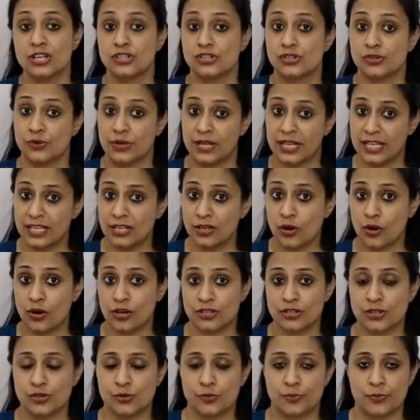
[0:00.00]
So in
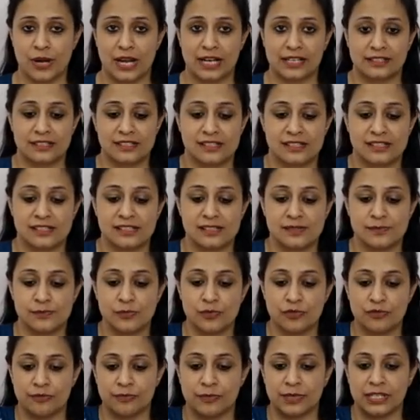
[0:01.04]
order to practice this
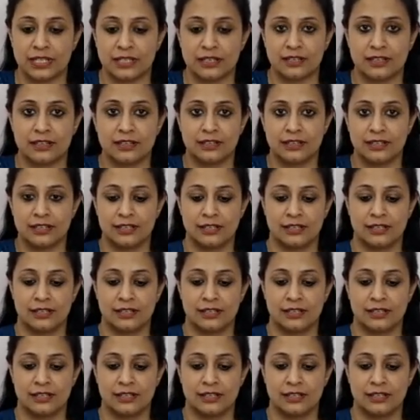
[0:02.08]
movement,